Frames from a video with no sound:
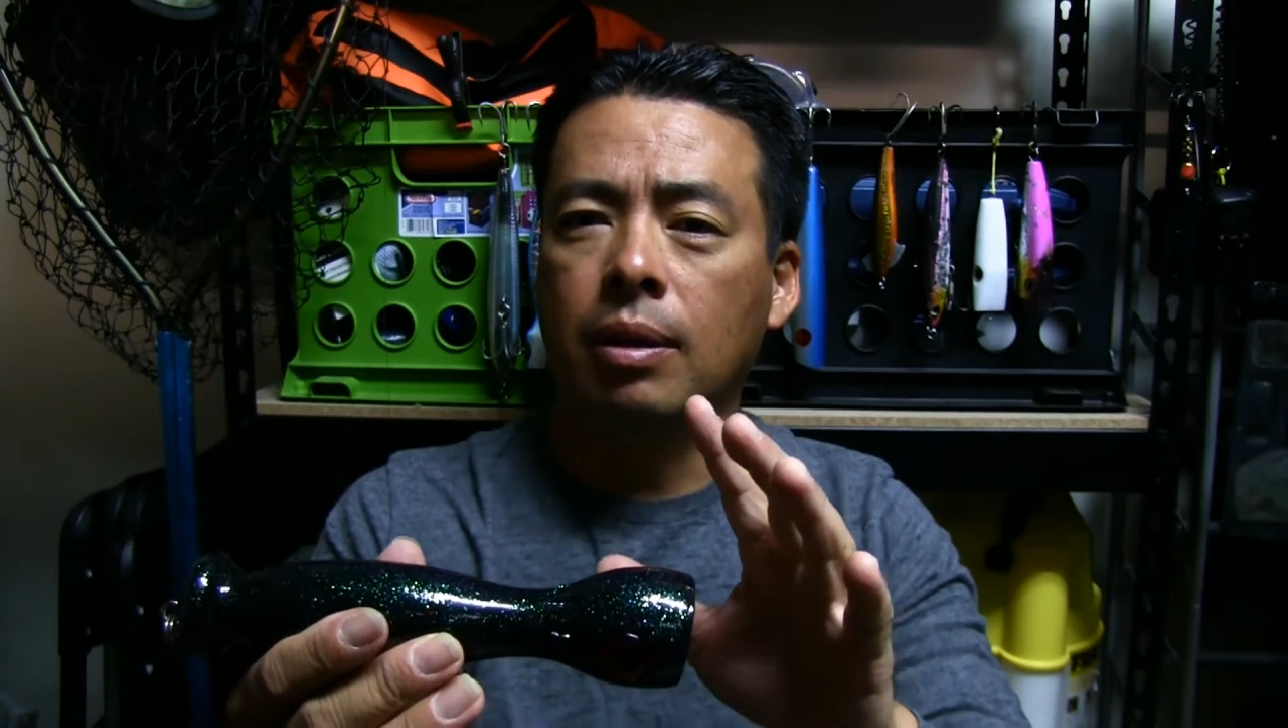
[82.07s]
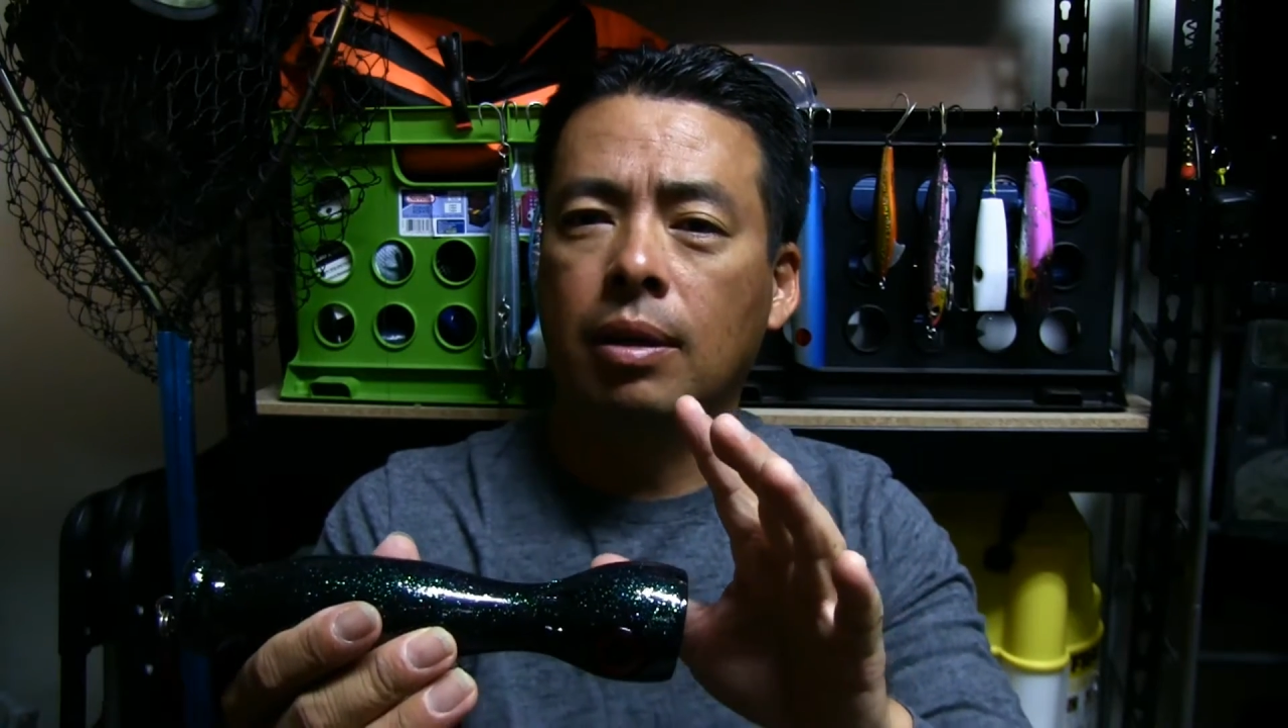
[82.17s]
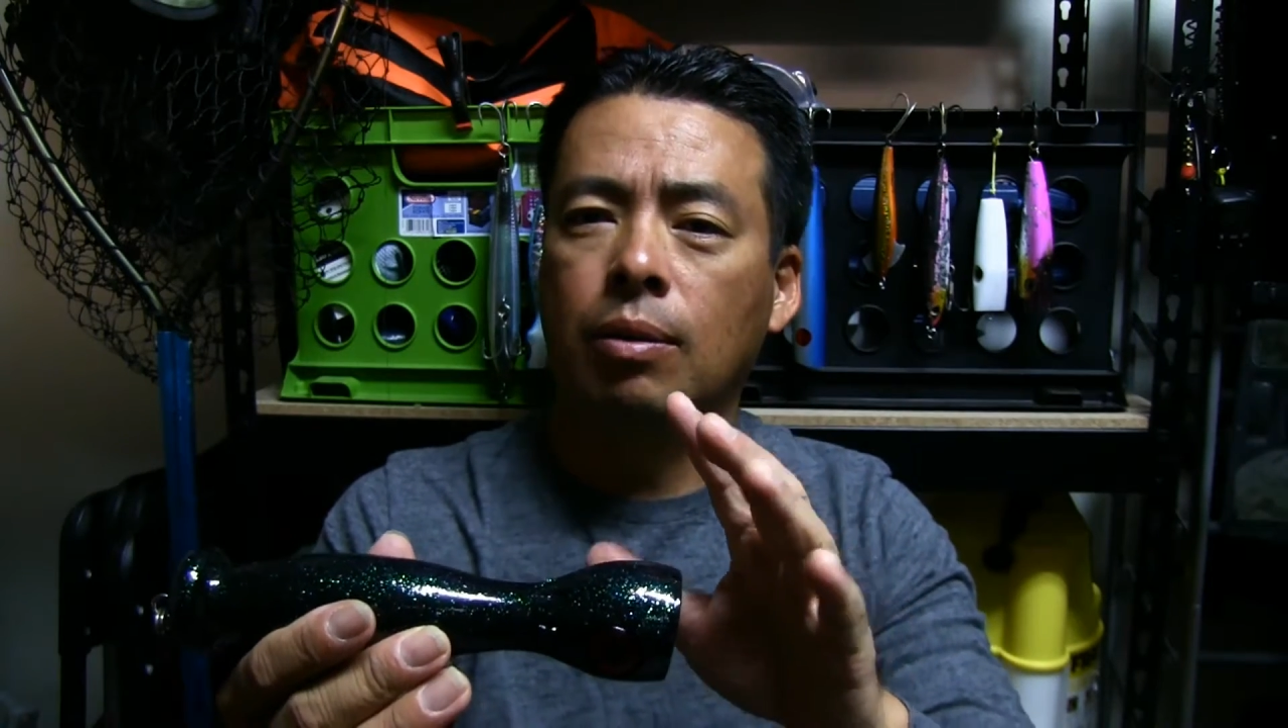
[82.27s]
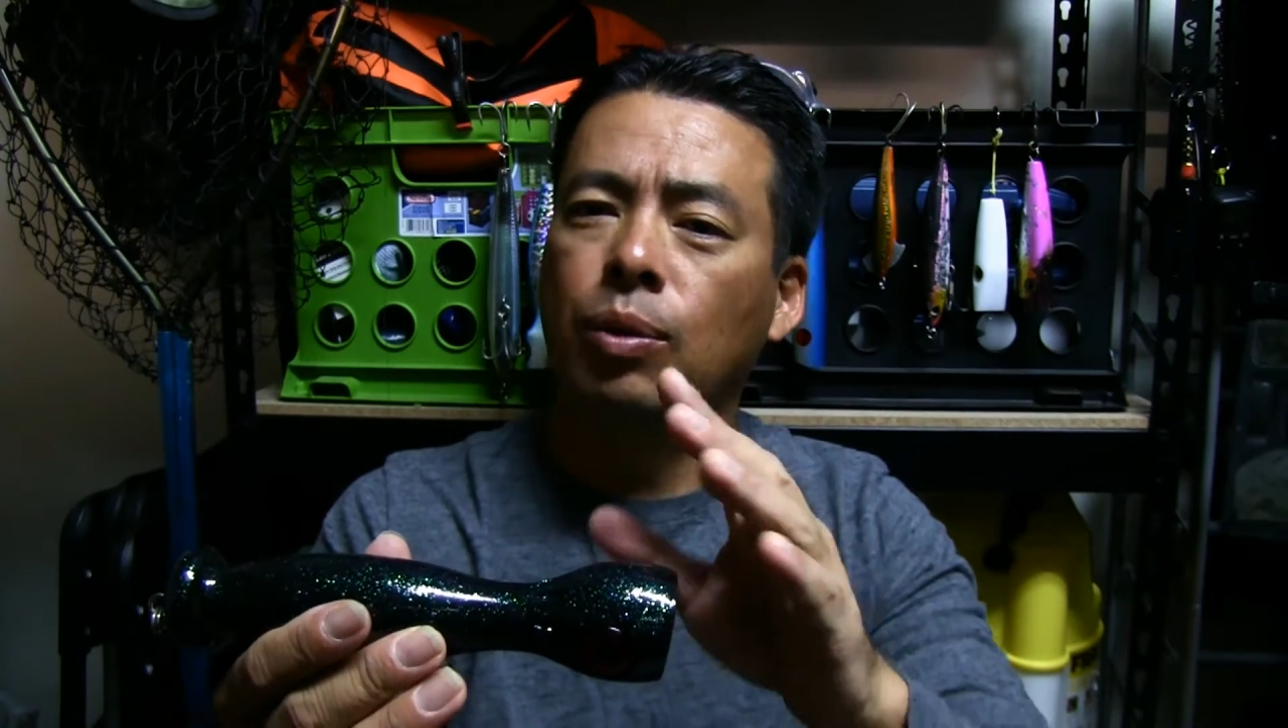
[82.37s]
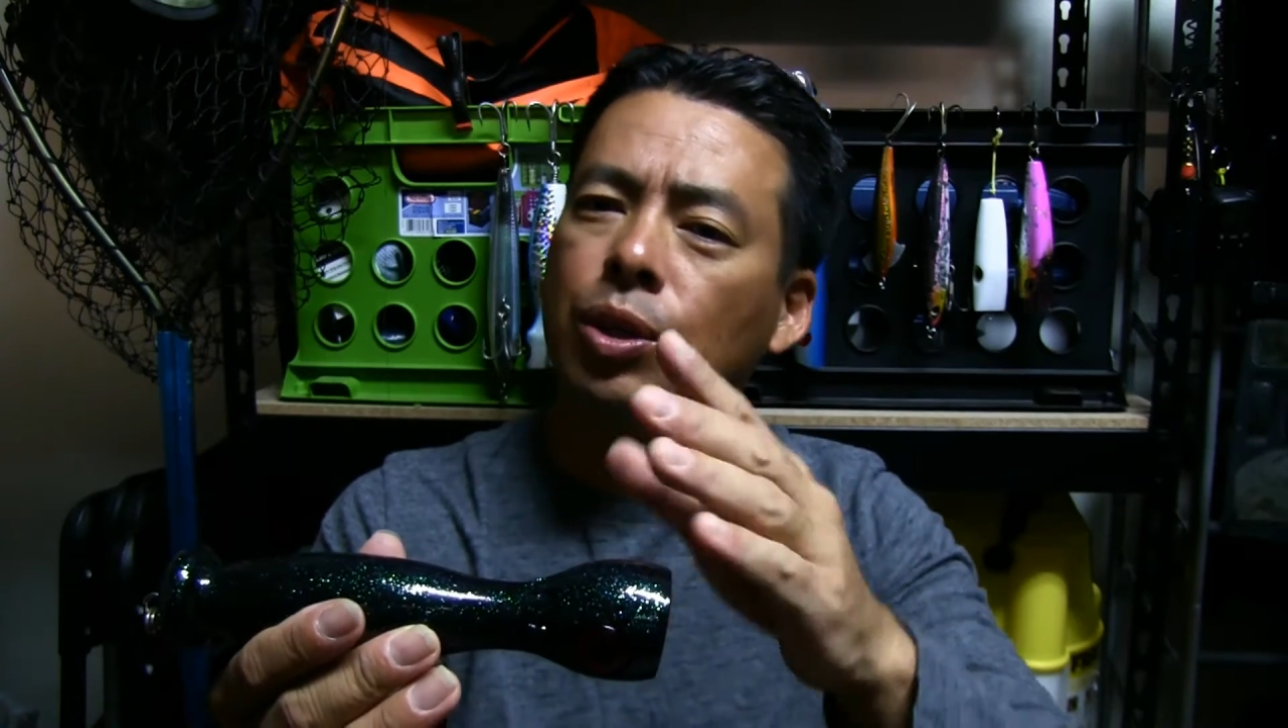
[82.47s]

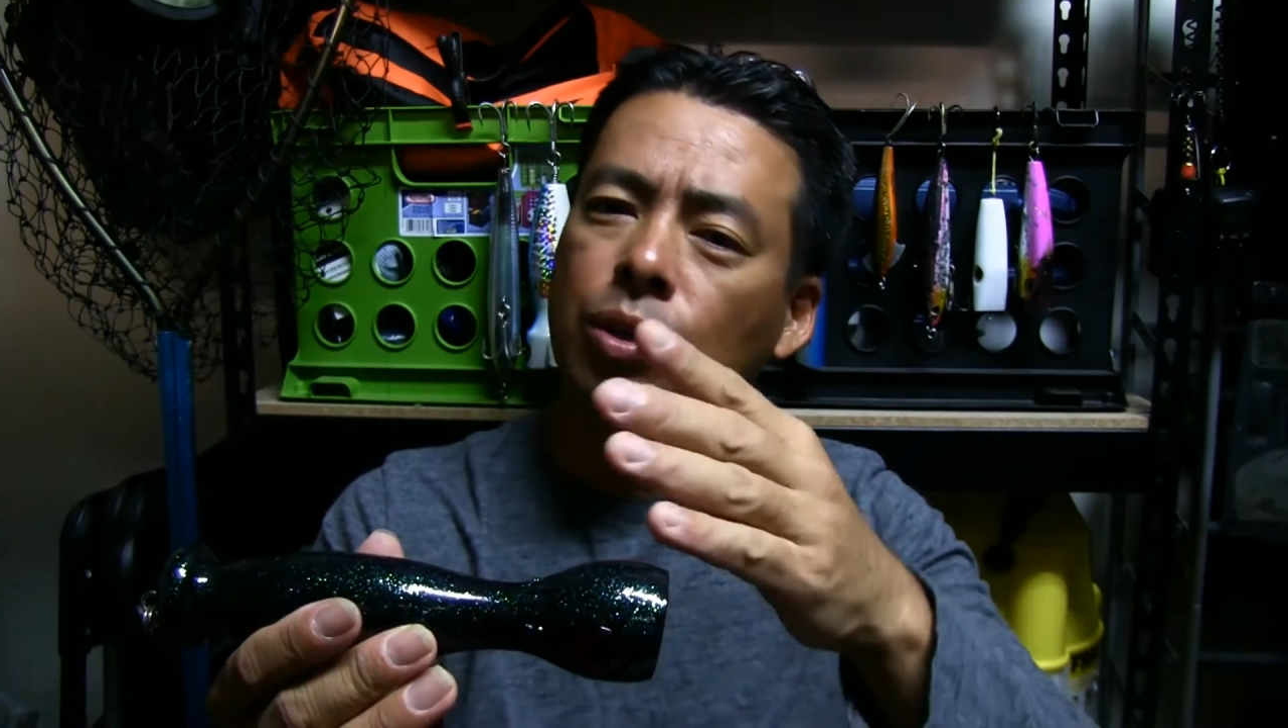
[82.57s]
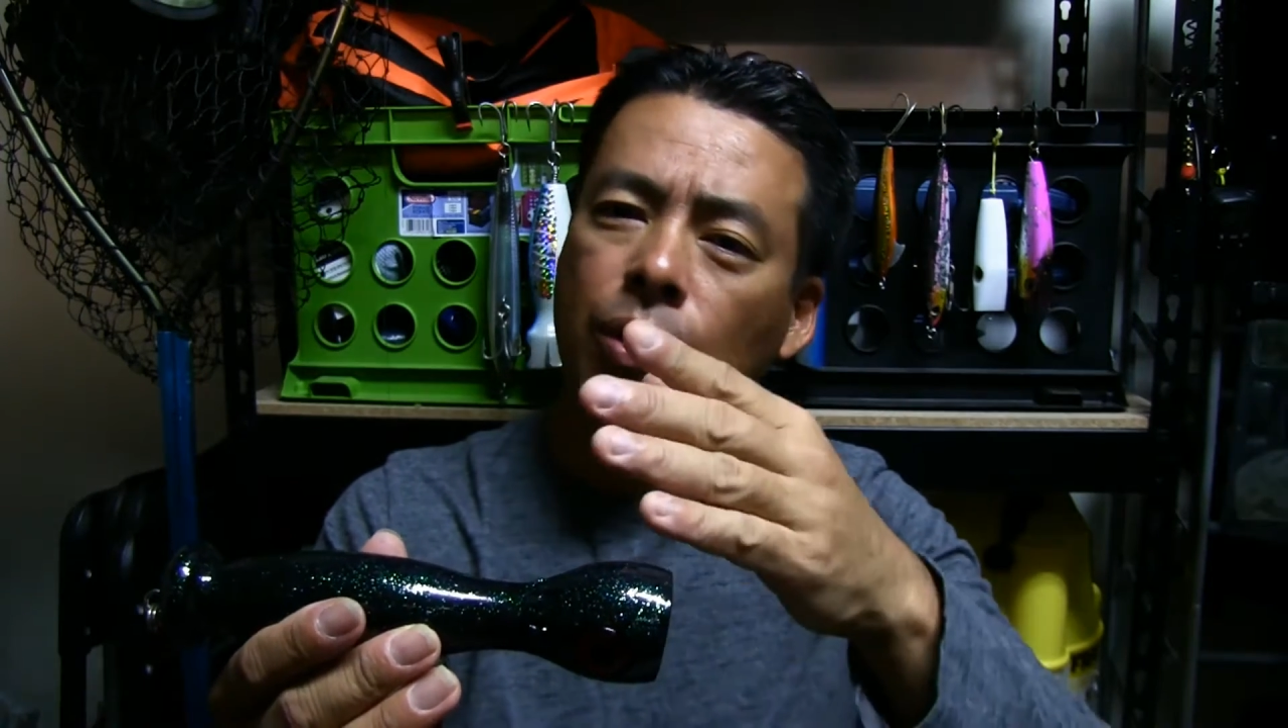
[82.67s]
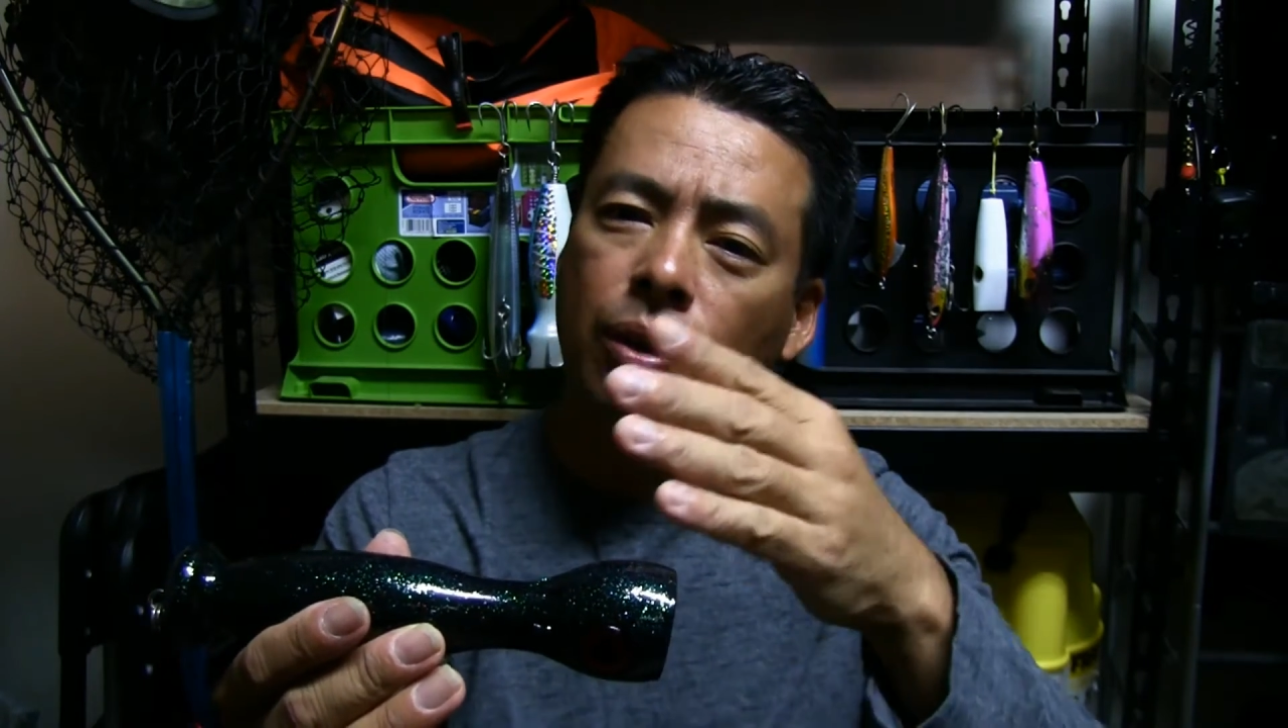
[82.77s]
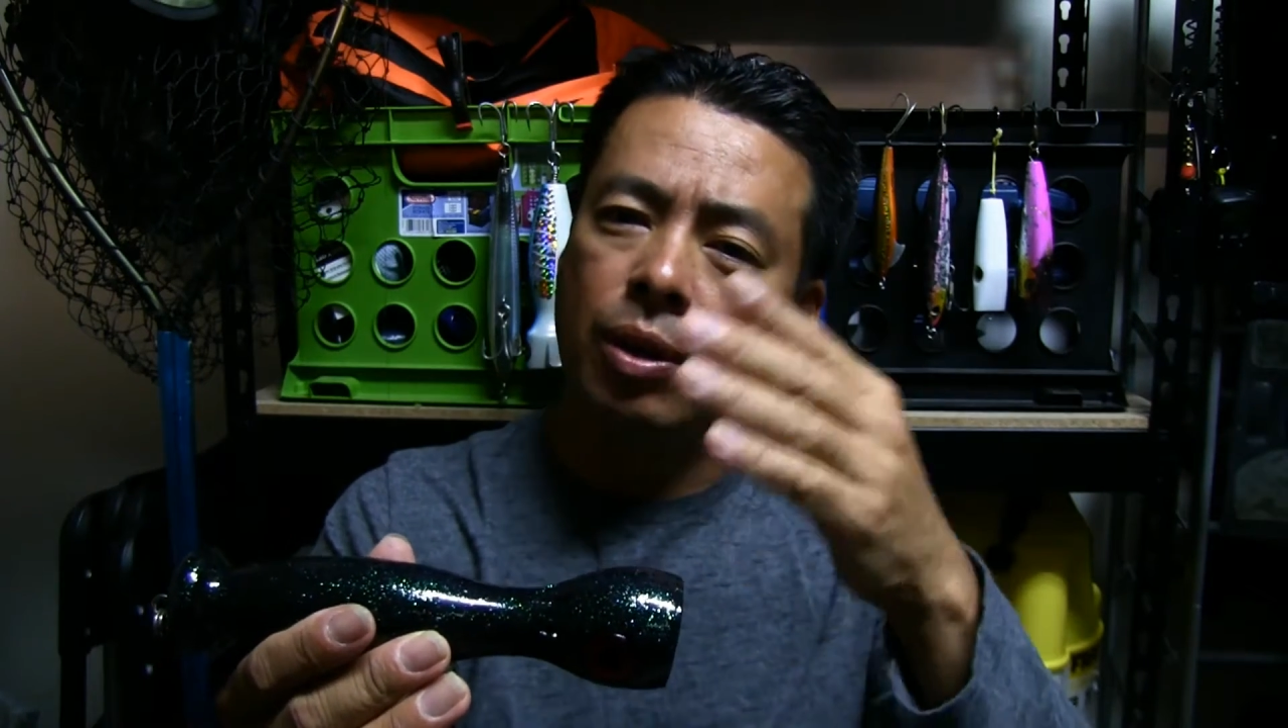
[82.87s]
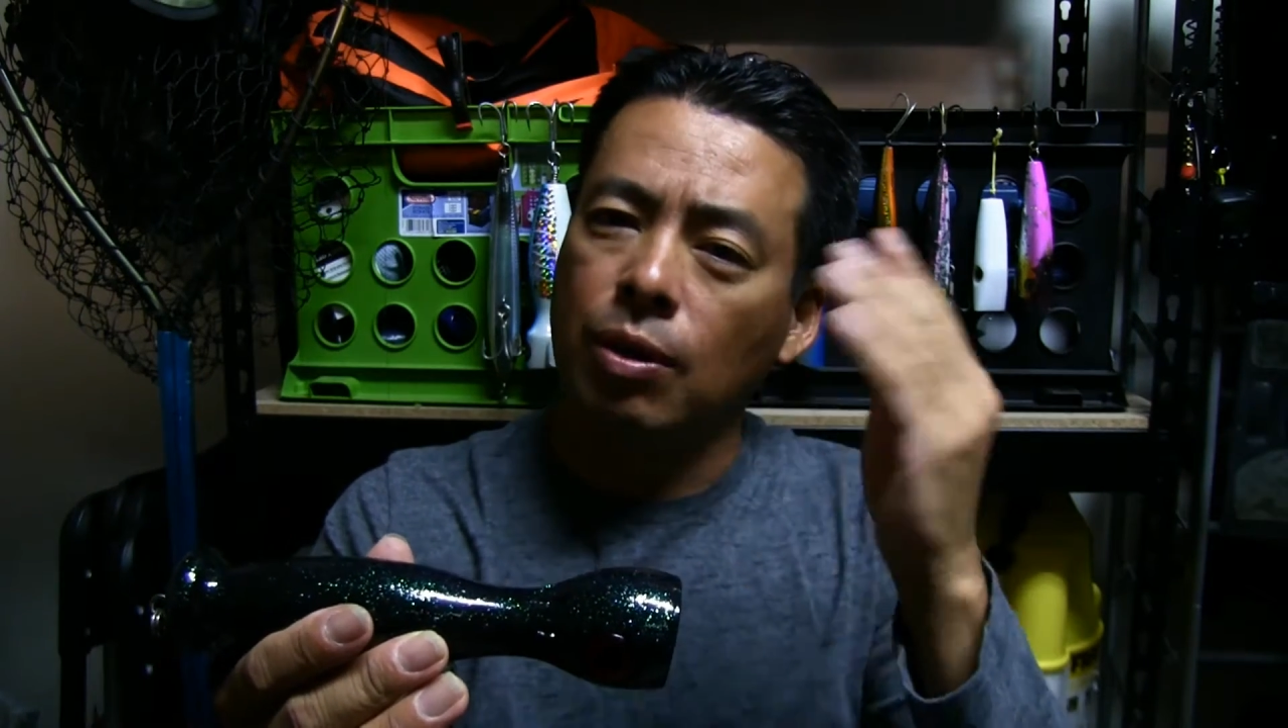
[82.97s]
when you're